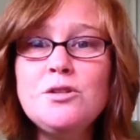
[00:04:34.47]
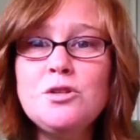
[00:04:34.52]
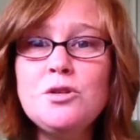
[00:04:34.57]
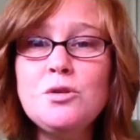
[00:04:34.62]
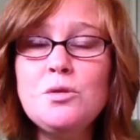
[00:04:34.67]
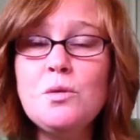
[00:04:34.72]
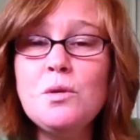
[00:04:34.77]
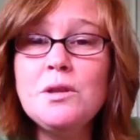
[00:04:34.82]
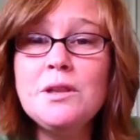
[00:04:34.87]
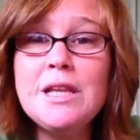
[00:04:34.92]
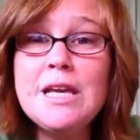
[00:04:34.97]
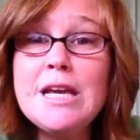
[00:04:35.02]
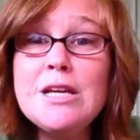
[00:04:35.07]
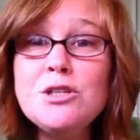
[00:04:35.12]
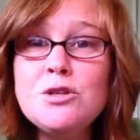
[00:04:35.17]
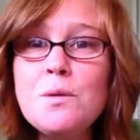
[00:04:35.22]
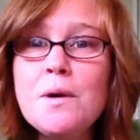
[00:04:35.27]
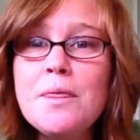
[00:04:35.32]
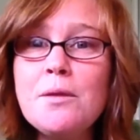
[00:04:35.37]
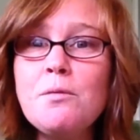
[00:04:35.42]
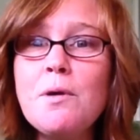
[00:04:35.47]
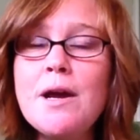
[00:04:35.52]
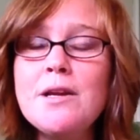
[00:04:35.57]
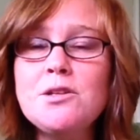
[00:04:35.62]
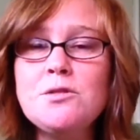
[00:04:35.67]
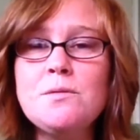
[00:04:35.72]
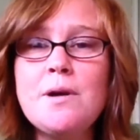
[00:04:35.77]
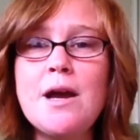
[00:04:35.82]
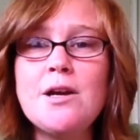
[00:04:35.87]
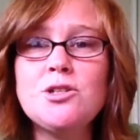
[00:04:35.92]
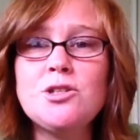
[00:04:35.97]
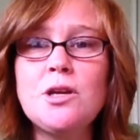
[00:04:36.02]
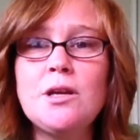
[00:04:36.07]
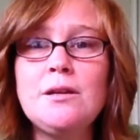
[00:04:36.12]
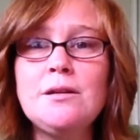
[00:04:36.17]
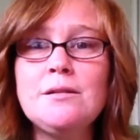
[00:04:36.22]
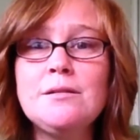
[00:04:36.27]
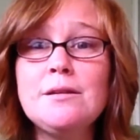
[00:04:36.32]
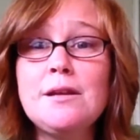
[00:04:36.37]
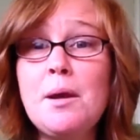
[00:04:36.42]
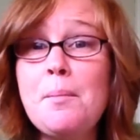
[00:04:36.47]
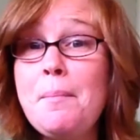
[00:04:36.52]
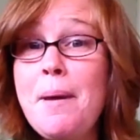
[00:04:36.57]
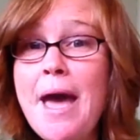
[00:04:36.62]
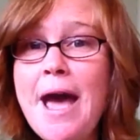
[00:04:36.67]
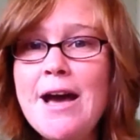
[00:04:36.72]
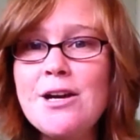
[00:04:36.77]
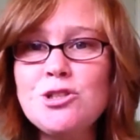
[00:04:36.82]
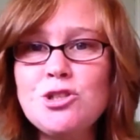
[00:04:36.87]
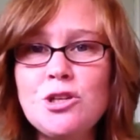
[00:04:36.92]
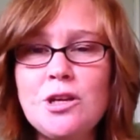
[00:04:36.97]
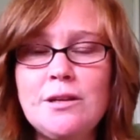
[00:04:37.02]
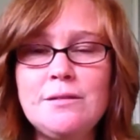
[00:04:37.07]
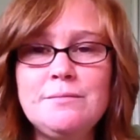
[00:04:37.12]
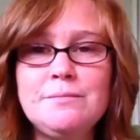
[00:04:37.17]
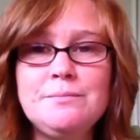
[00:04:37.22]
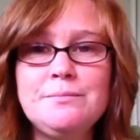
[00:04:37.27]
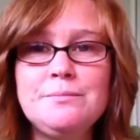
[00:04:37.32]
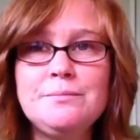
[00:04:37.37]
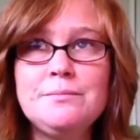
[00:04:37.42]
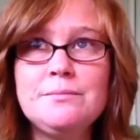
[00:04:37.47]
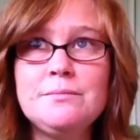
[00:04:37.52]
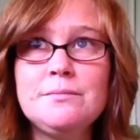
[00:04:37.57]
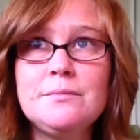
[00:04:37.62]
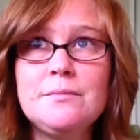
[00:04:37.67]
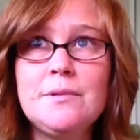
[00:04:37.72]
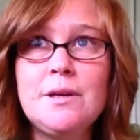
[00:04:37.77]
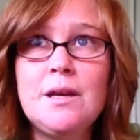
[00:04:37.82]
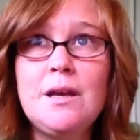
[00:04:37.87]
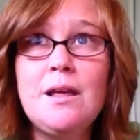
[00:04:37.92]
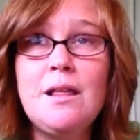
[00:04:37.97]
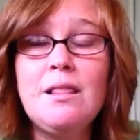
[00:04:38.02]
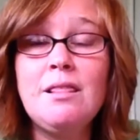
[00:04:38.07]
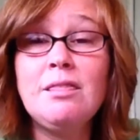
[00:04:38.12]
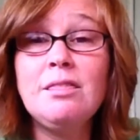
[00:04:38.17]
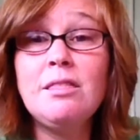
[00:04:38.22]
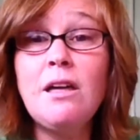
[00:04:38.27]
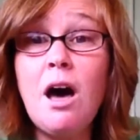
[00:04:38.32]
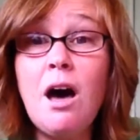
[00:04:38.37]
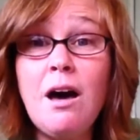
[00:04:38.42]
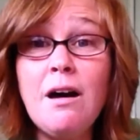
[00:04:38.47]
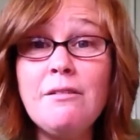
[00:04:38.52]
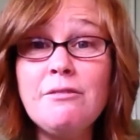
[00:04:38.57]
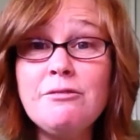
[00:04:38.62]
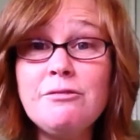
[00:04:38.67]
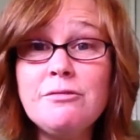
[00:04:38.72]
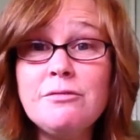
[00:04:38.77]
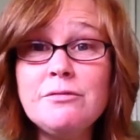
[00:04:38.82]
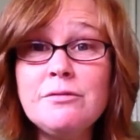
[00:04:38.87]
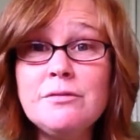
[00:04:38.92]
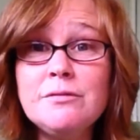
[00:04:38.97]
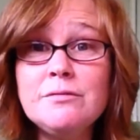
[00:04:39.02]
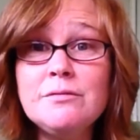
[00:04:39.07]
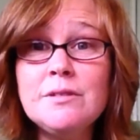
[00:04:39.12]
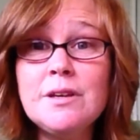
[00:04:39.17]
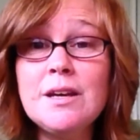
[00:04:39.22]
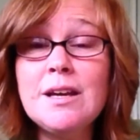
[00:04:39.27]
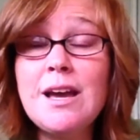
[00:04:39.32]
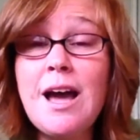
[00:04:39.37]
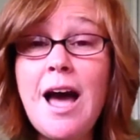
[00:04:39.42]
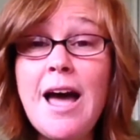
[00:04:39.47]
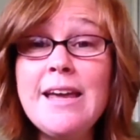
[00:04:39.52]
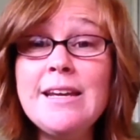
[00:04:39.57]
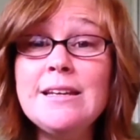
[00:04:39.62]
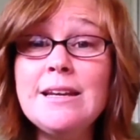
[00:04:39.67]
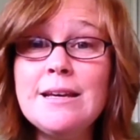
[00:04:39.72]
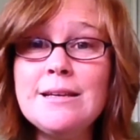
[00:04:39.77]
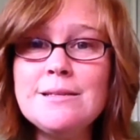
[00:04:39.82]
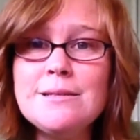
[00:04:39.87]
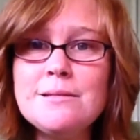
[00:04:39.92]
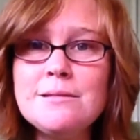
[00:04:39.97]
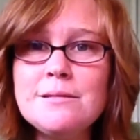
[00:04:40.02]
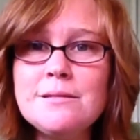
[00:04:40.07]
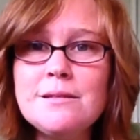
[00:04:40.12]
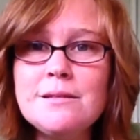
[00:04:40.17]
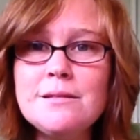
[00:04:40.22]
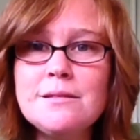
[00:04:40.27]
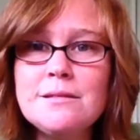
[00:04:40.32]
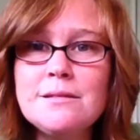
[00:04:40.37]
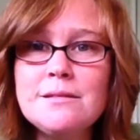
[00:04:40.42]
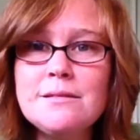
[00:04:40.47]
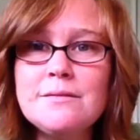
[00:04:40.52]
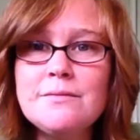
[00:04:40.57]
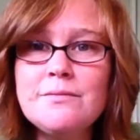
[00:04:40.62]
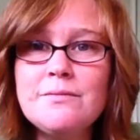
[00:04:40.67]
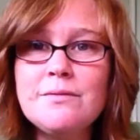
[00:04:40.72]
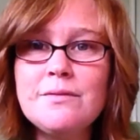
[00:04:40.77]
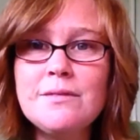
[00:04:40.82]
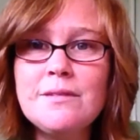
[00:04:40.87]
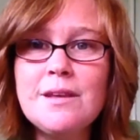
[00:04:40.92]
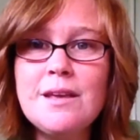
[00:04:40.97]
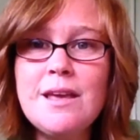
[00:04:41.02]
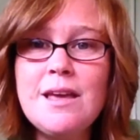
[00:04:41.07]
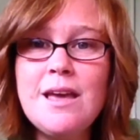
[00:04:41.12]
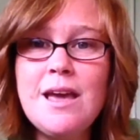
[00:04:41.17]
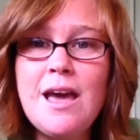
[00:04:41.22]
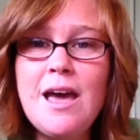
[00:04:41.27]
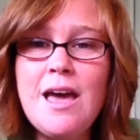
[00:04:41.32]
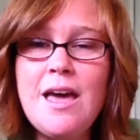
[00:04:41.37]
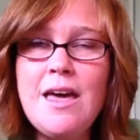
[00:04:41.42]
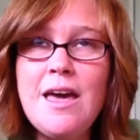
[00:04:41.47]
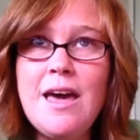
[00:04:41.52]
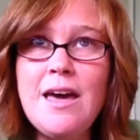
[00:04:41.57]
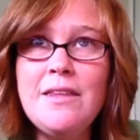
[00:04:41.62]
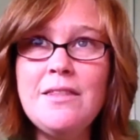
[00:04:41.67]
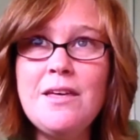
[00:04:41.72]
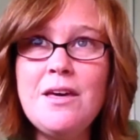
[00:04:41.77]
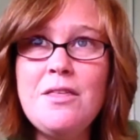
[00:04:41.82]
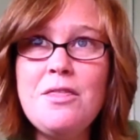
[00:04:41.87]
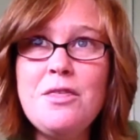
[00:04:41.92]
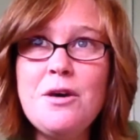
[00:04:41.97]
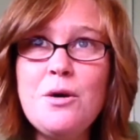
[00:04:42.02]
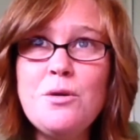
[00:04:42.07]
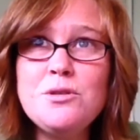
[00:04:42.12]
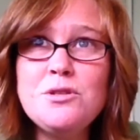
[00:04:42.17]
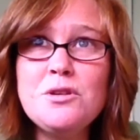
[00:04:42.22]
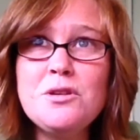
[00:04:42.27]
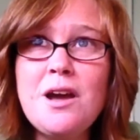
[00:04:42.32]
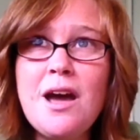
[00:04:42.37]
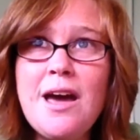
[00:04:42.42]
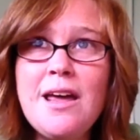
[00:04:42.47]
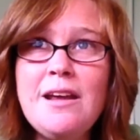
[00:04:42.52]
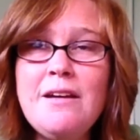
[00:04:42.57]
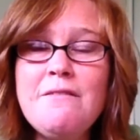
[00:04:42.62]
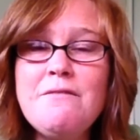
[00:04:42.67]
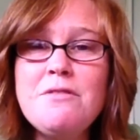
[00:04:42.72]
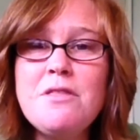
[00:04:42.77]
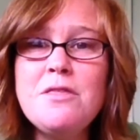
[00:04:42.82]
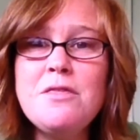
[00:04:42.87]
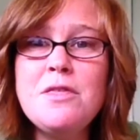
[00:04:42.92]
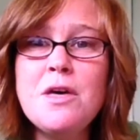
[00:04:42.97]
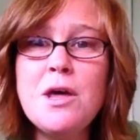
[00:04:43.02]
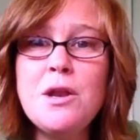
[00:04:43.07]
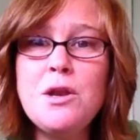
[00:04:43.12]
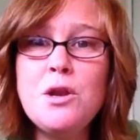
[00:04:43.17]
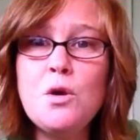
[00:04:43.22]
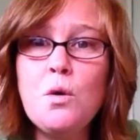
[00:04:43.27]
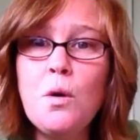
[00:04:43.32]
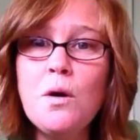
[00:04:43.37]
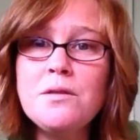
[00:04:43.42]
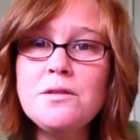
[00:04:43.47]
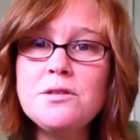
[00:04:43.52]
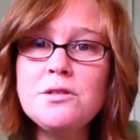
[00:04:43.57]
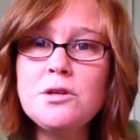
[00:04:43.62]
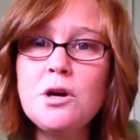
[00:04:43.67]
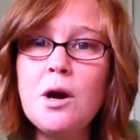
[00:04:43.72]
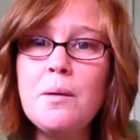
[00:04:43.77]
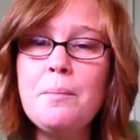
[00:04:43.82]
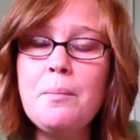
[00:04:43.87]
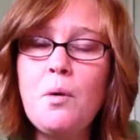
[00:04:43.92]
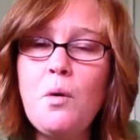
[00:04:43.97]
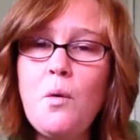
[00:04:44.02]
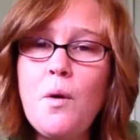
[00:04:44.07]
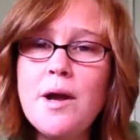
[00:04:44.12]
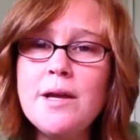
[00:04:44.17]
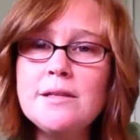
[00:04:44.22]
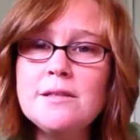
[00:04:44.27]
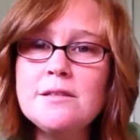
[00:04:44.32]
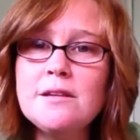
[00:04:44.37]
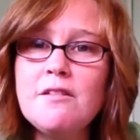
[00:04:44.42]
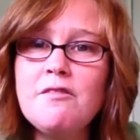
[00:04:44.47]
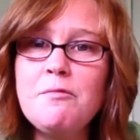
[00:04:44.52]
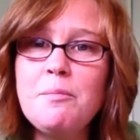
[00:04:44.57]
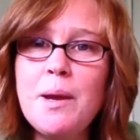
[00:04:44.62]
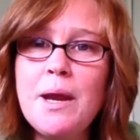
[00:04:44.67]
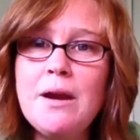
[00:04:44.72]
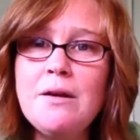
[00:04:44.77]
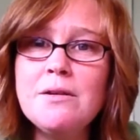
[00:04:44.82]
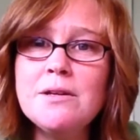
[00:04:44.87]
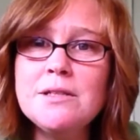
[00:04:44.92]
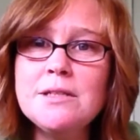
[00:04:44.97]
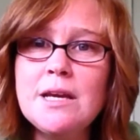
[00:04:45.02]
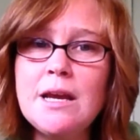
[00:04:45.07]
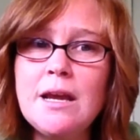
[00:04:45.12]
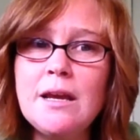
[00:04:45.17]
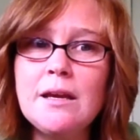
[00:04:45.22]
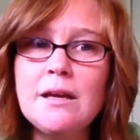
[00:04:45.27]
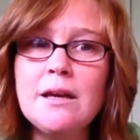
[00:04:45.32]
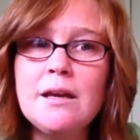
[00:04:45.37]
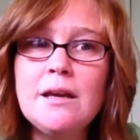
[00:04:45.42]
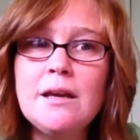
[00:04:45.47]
lead you in the right direction. Compassion, love, kindness. And those are kind of the North Star points of parenting.